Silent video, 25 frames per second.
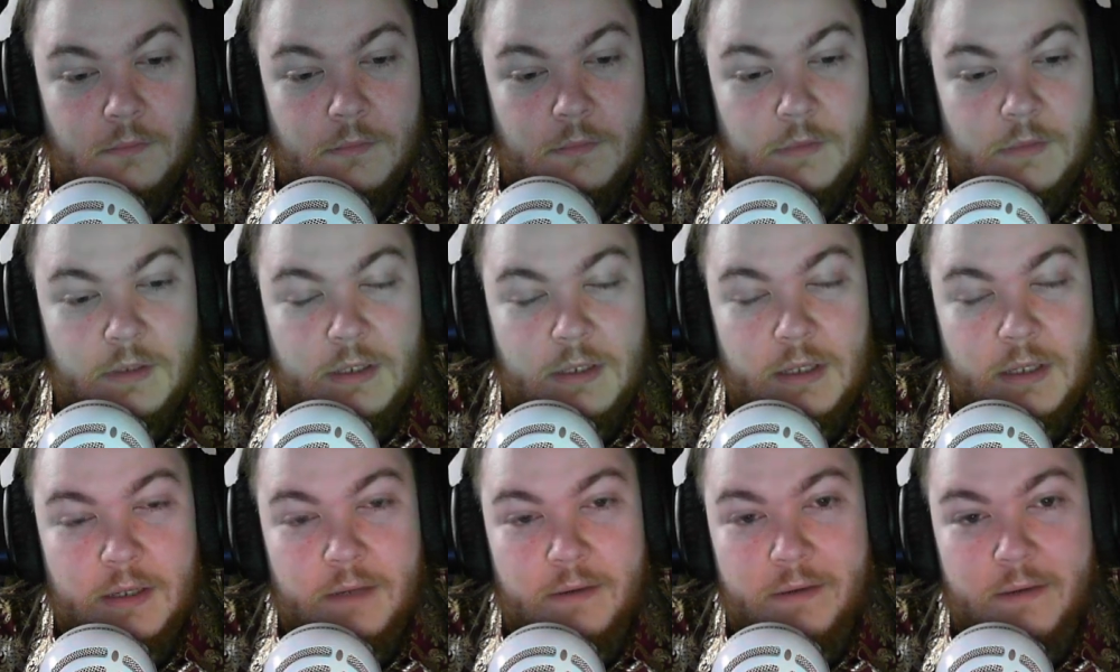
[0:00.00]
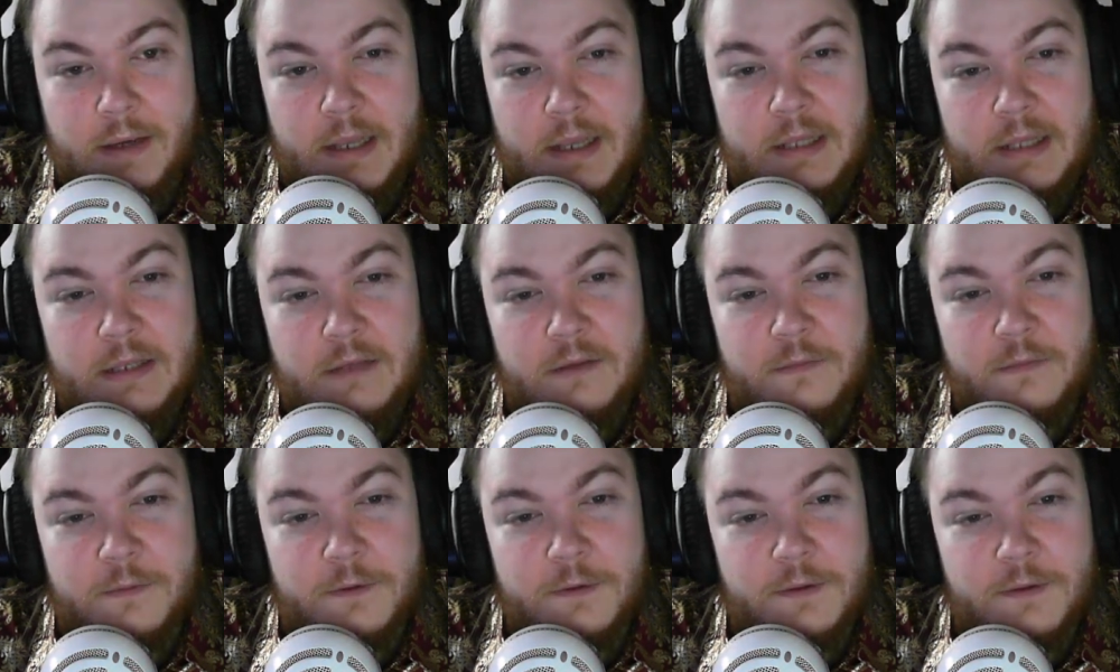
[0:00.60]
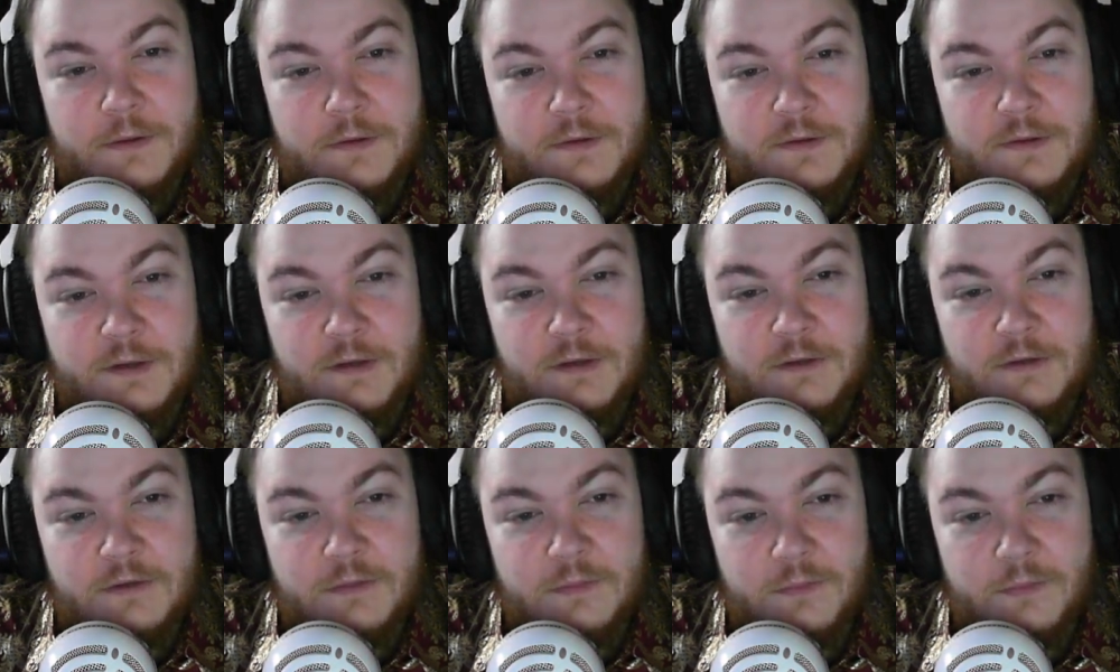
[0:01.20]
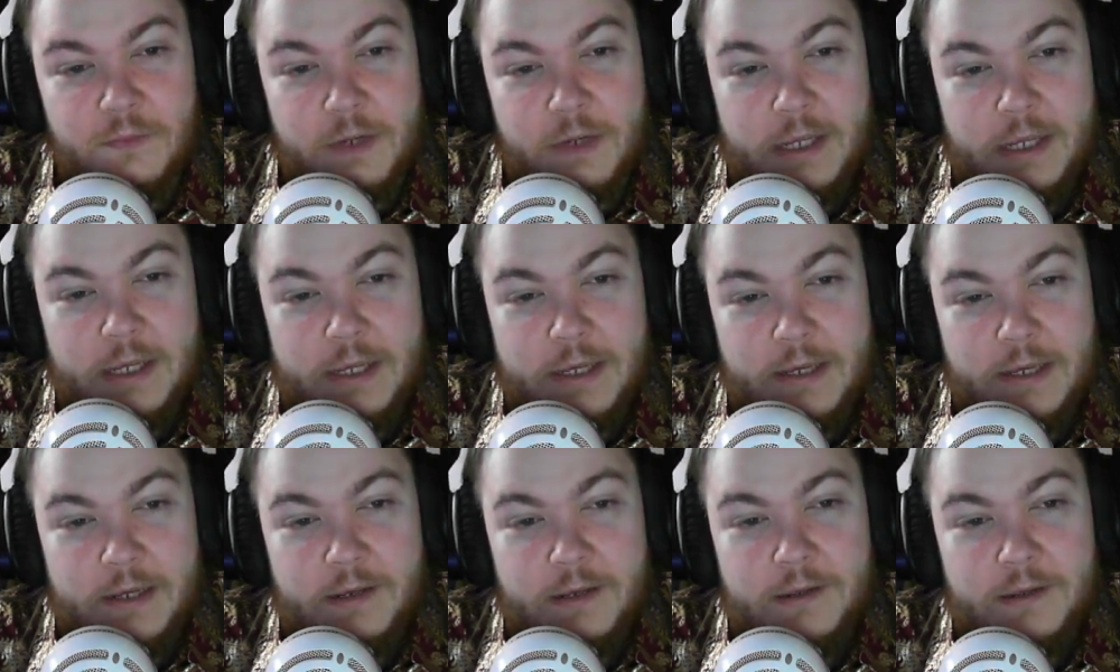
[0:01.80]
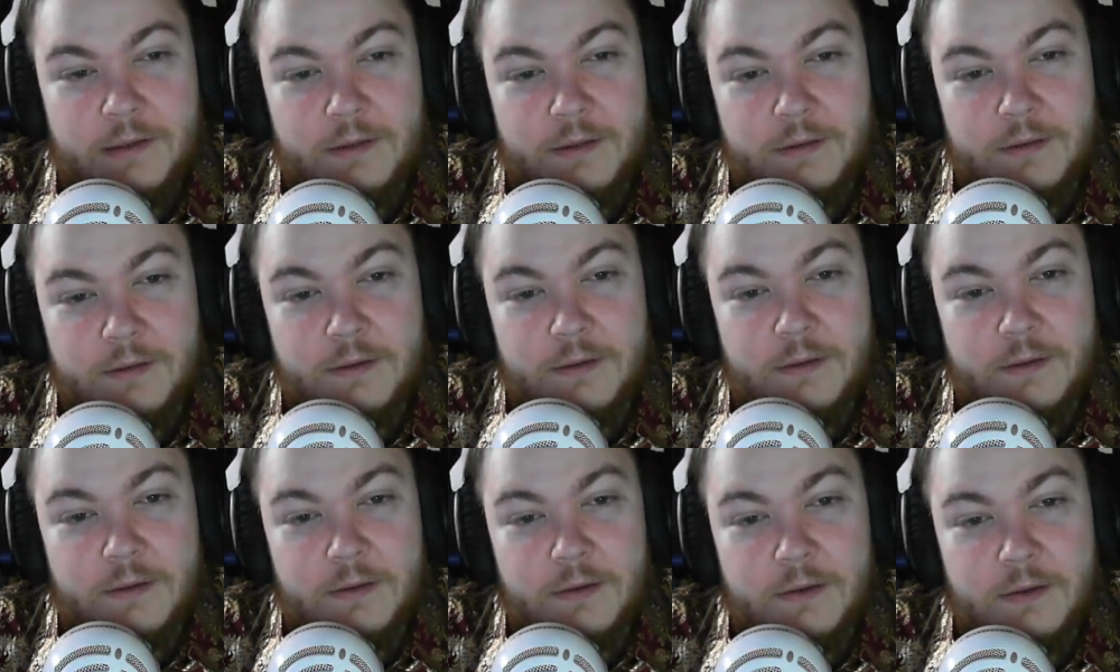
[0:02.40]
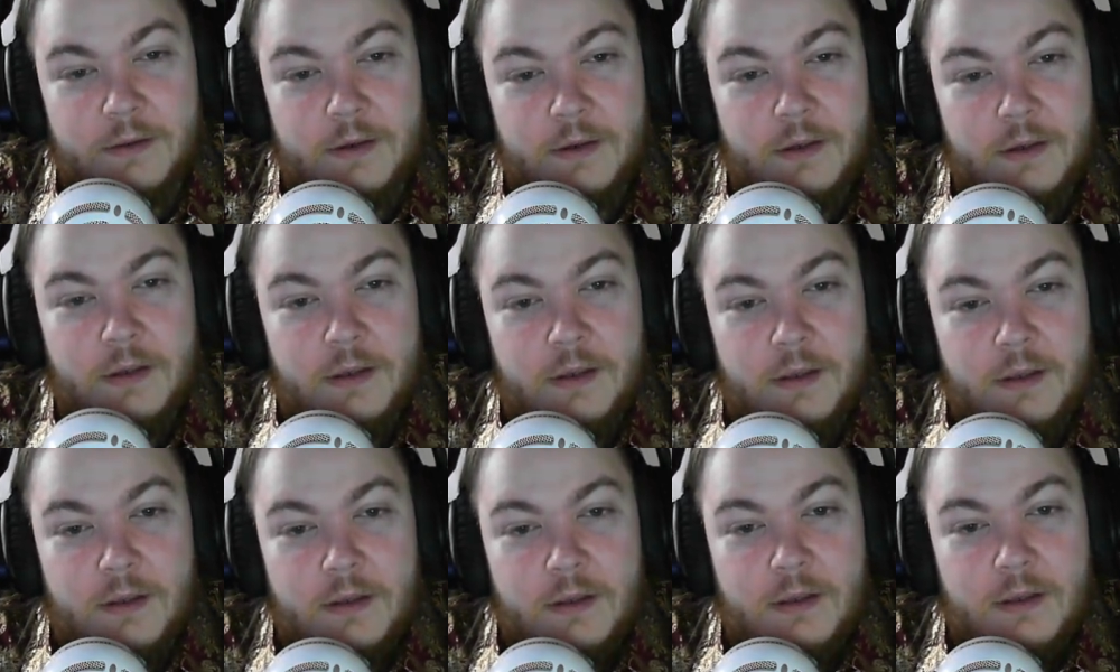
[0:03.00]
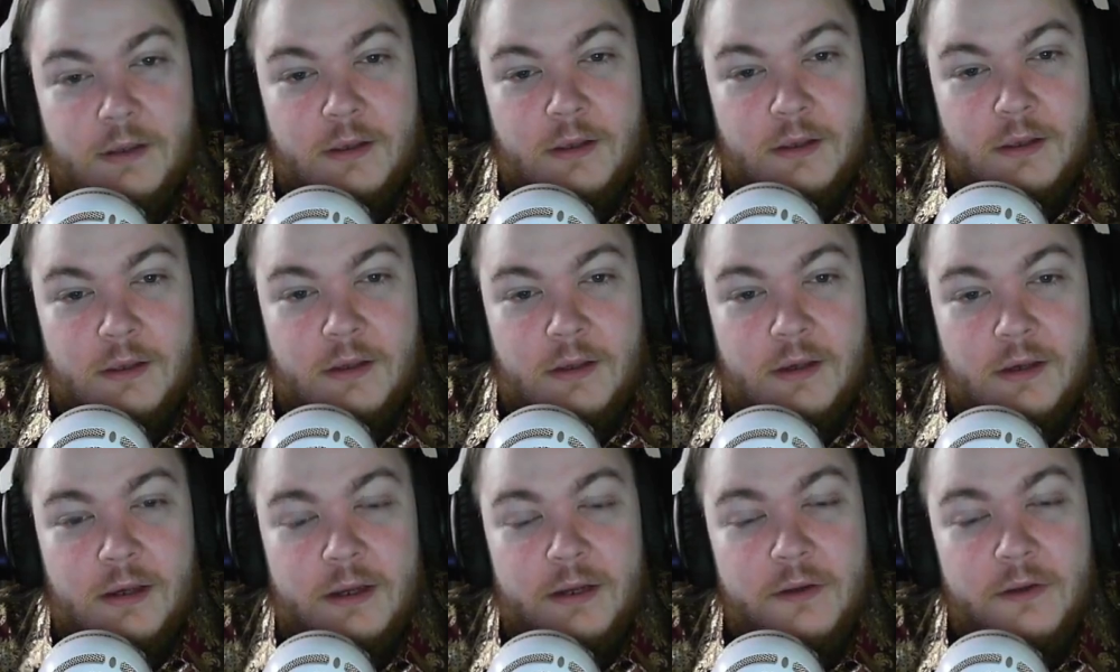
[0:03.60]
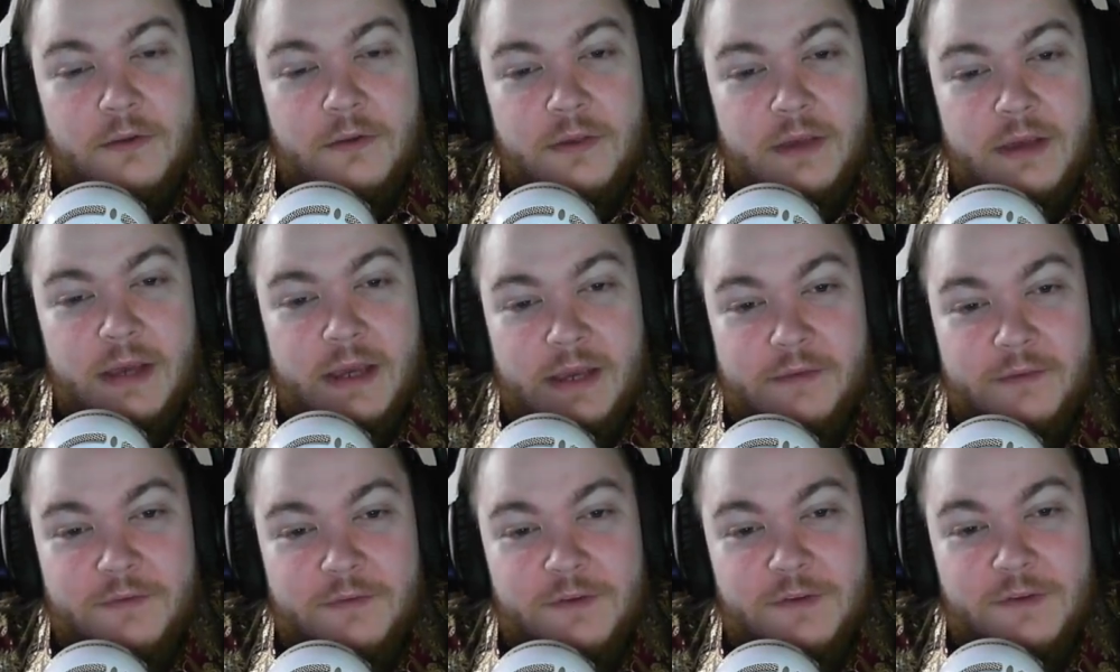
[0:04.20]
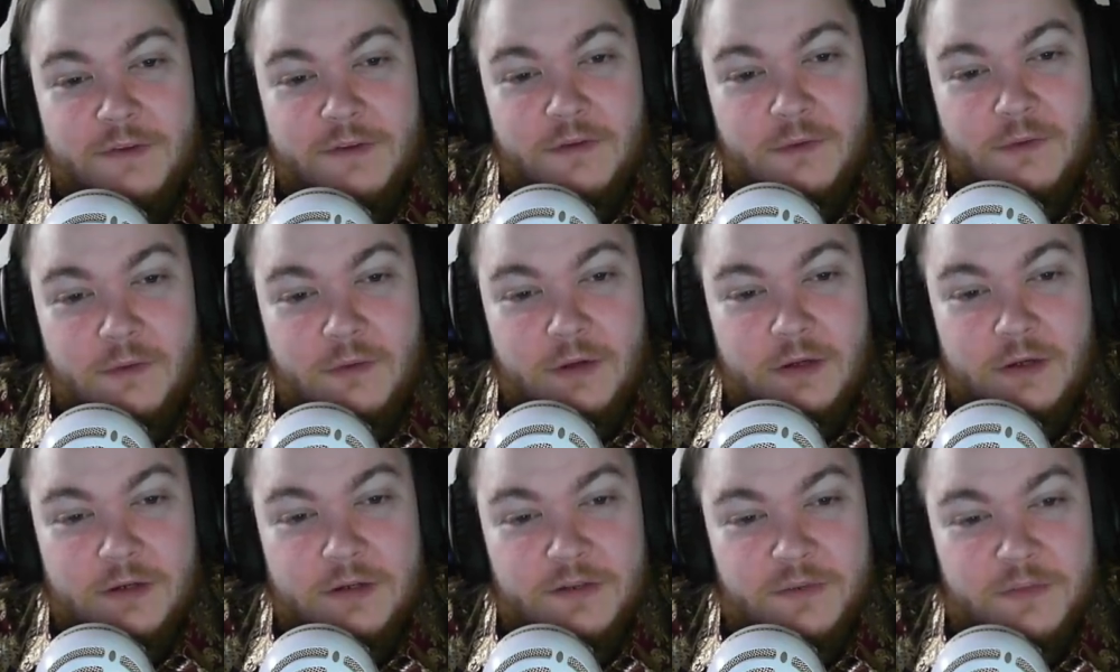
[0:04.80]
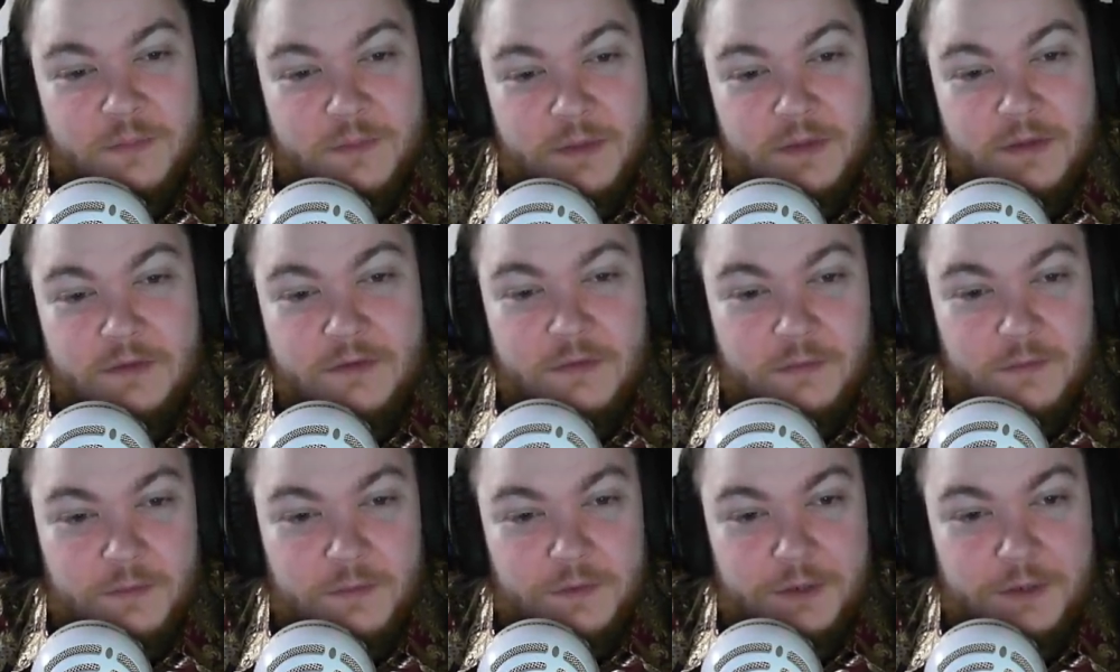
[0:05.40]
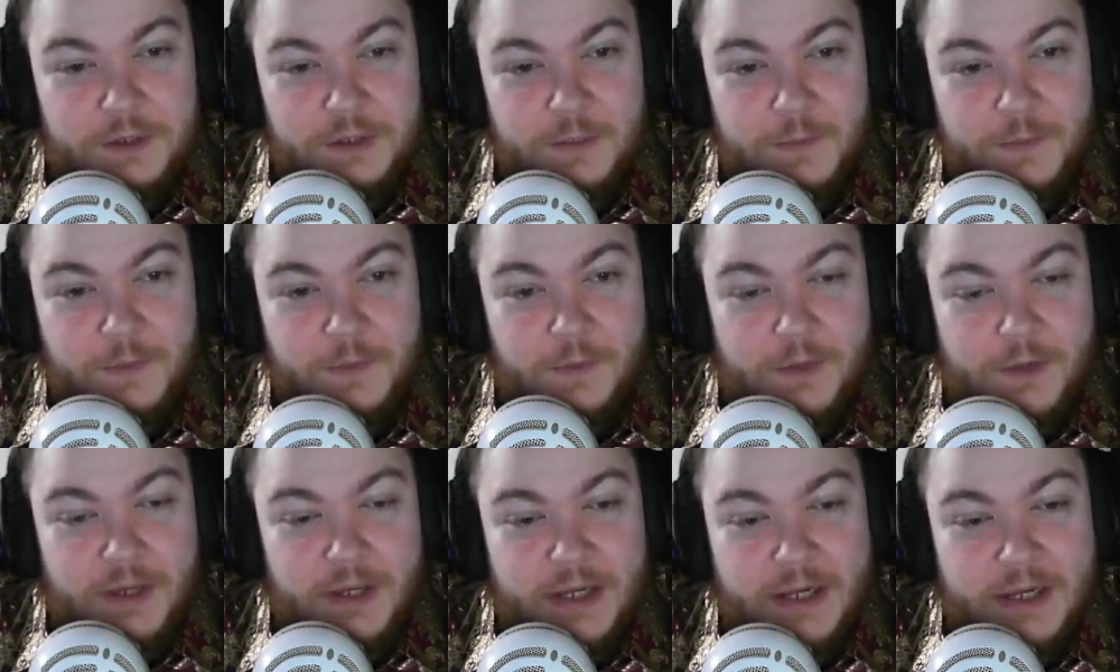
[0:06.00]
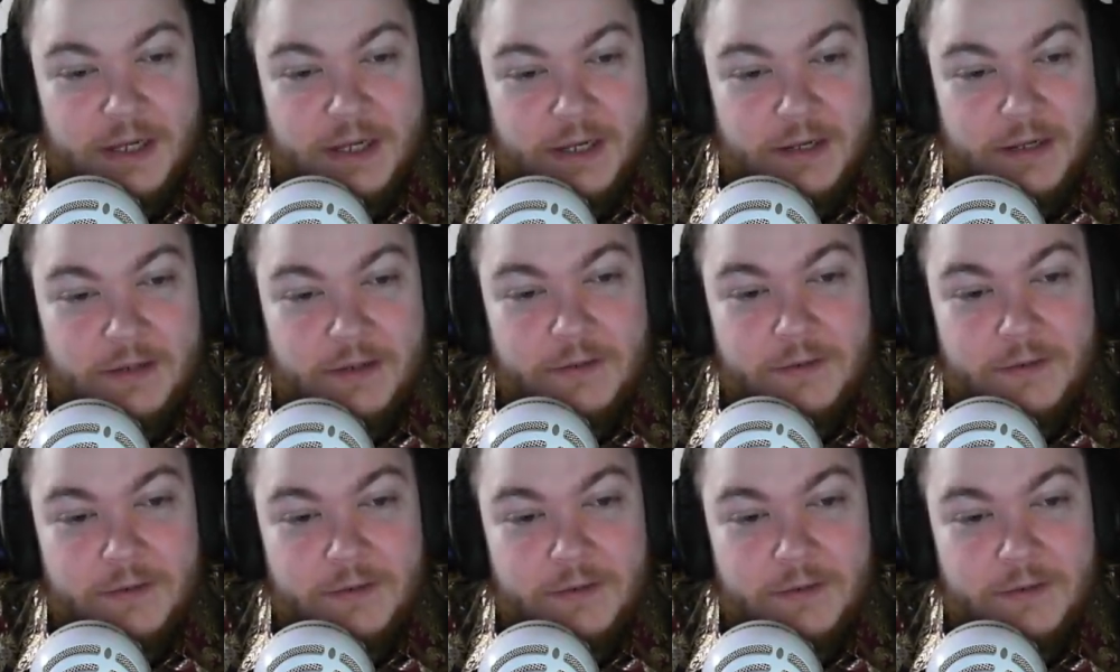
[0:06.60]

Yeah, I need to put these things away. I don't think I have storage space for putting them away.